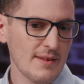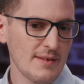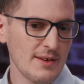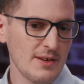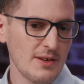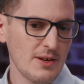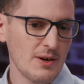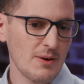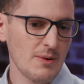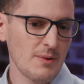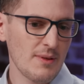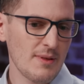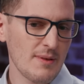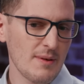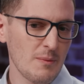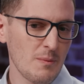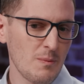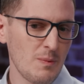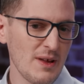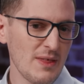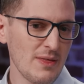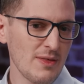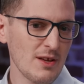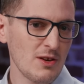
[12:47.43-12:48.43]

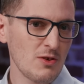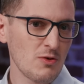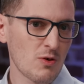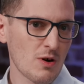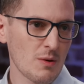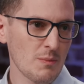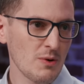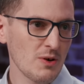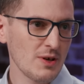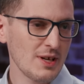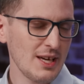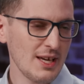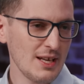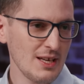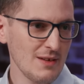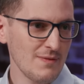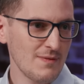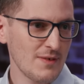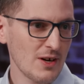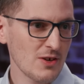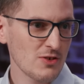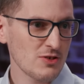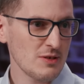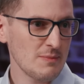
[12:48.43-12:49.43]
With a normal kidney
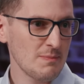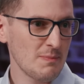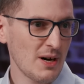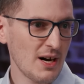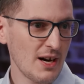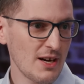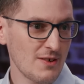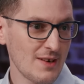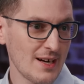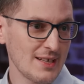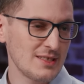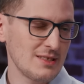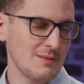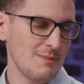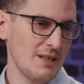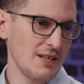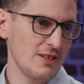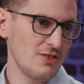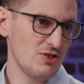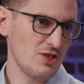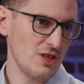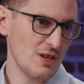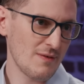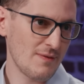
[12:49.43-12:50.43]
function by your
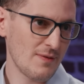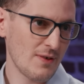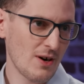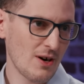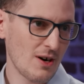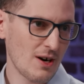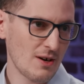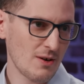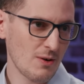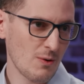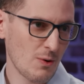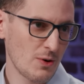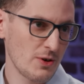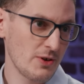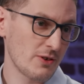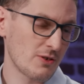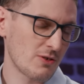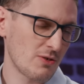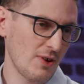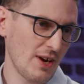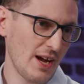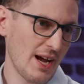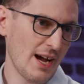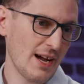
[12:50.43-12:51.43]
estimated GFR or your
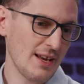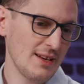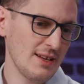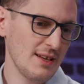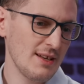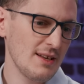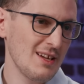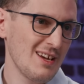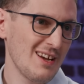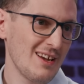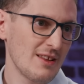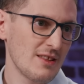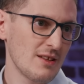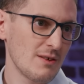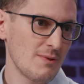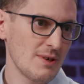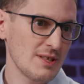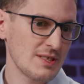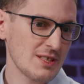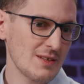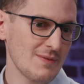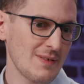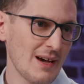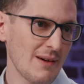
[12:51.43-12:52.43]
creatinine, the
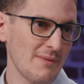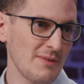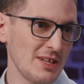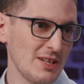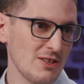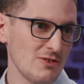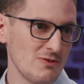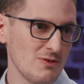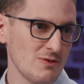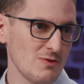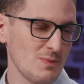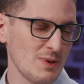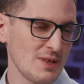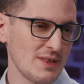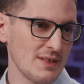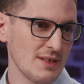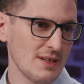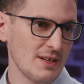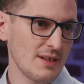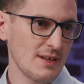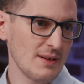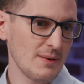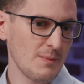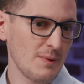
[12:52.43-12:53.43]
risk of having issues with
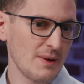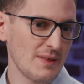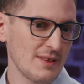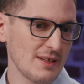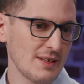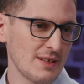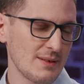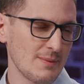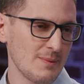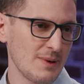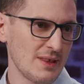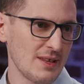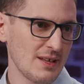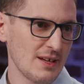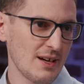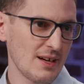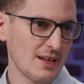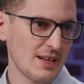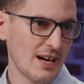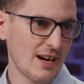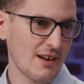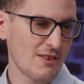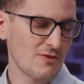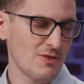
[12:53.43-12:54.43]
the
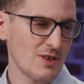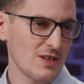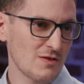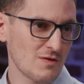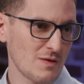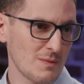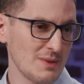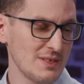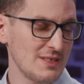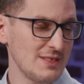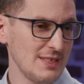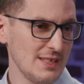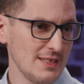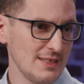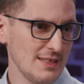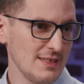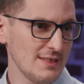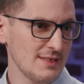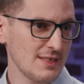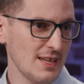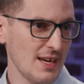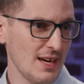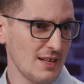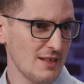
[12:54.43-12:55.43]
contrast from a
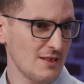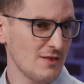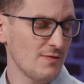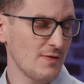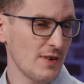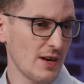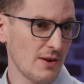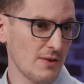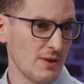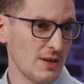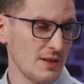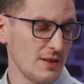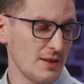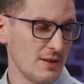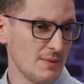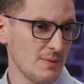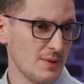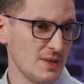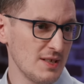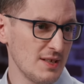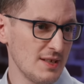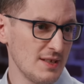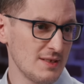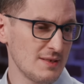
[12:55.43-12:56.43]
CT scan
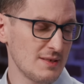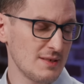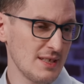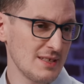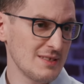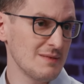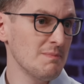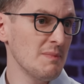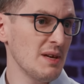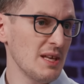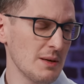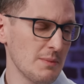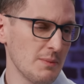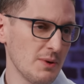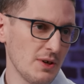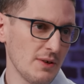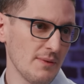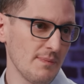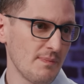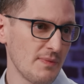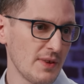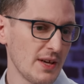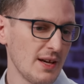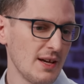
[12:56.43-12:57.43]
is
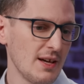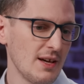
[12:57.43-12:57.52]
minimal.